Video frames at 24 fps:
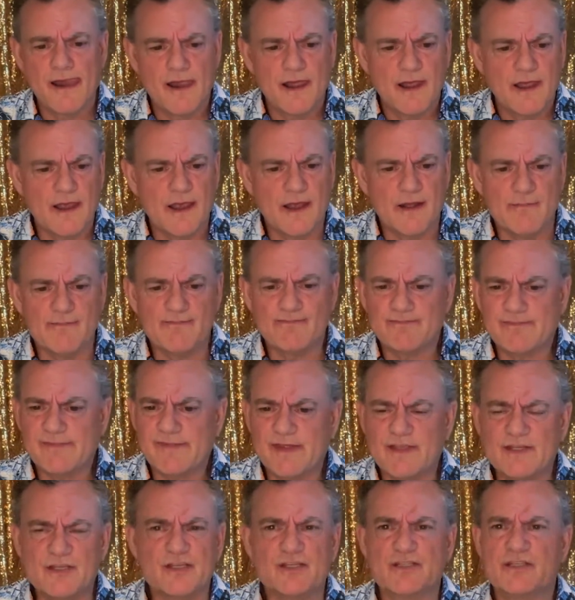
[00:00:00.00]
And
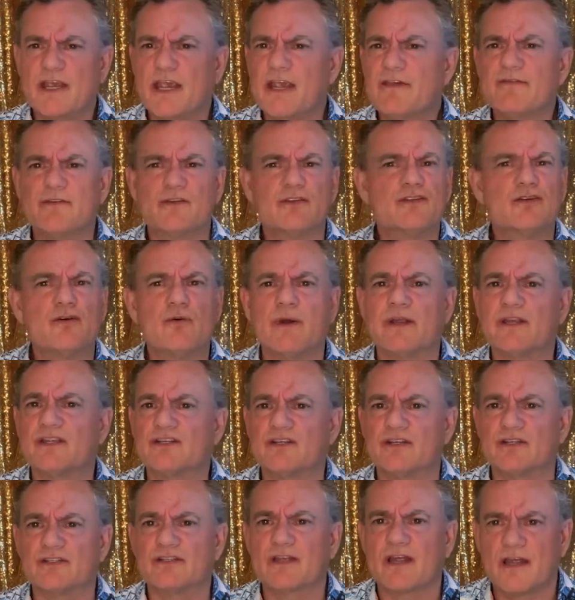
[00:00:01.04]
he says, even 2
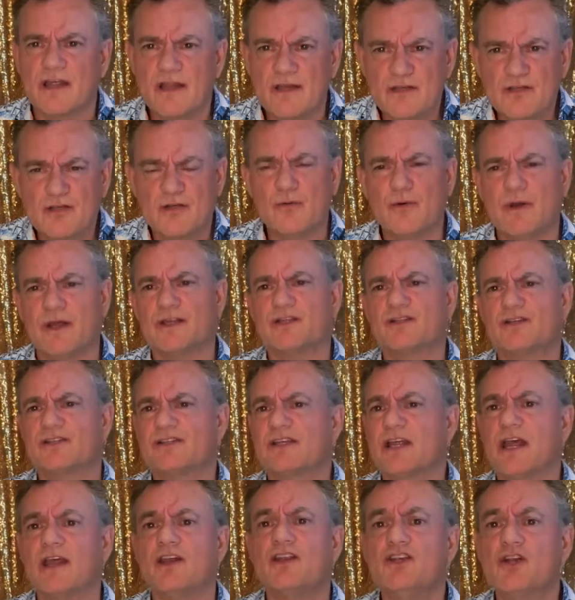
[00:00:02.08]
inches, 2 inches
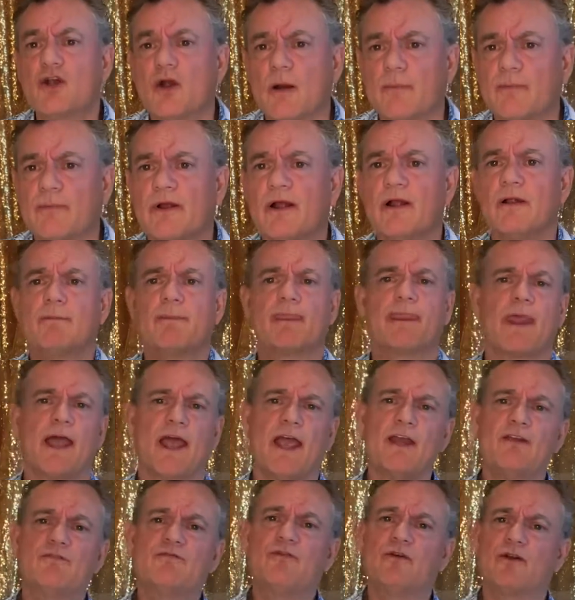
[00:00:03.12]
in Europe,
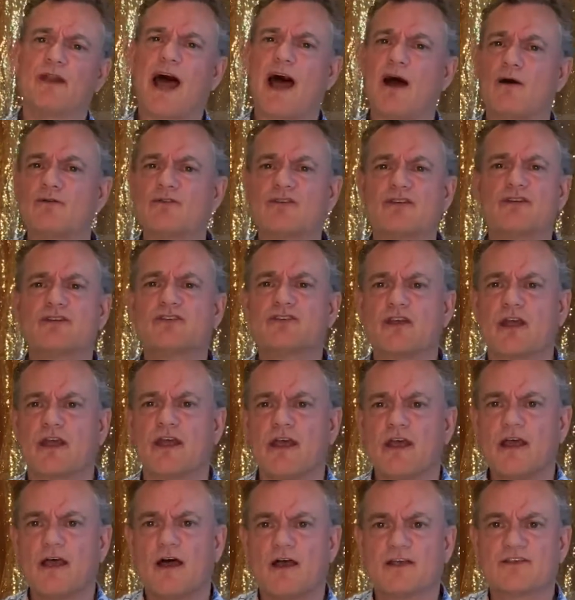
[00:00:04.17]
8 foot houses,
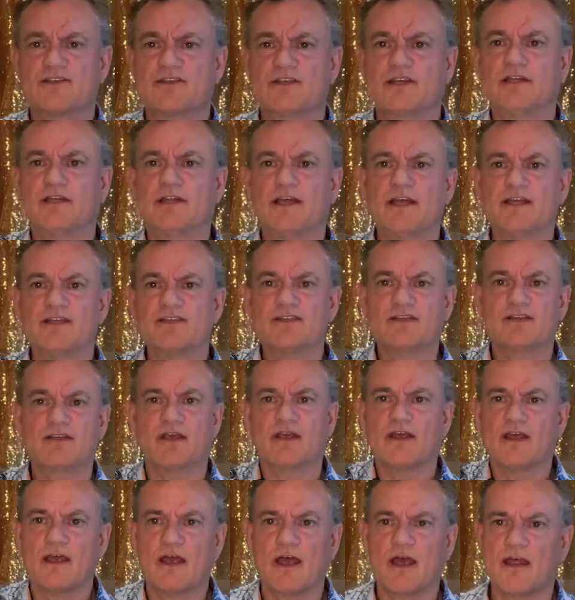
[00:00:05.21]
ceilings,
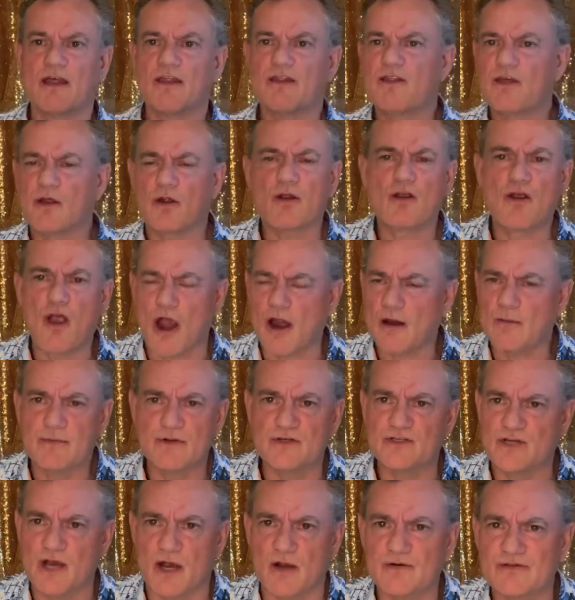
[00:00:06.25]
they're
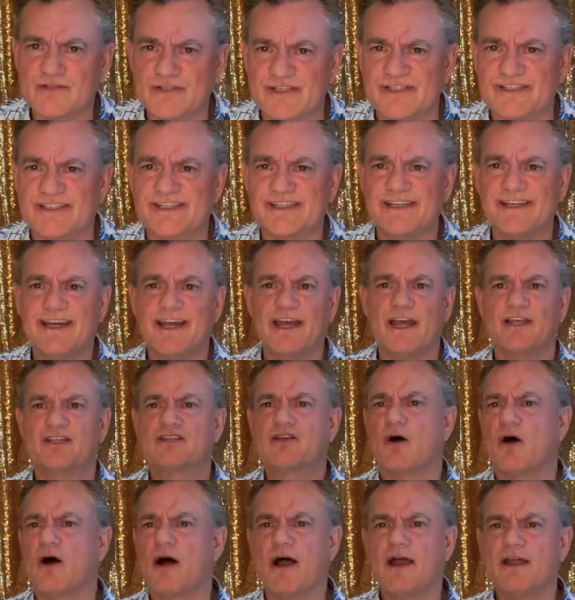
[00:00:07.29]
garbage houses.
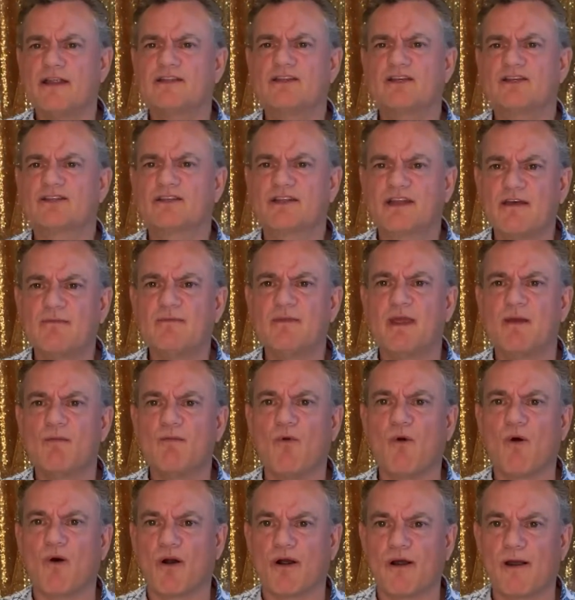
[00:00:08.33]
So I just give me
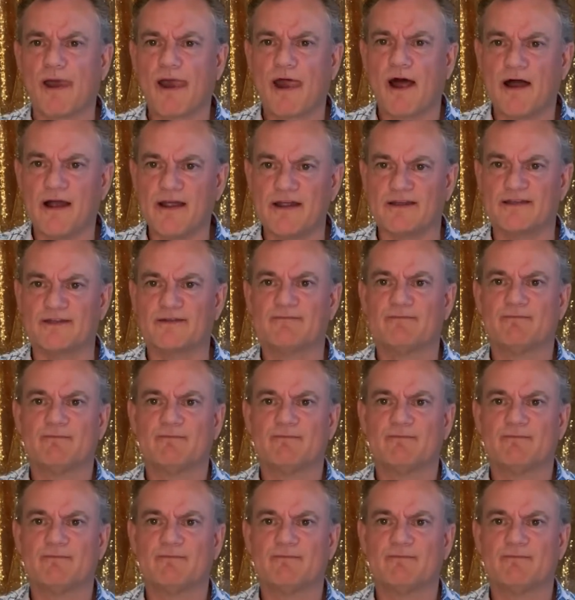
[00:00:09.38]
more height.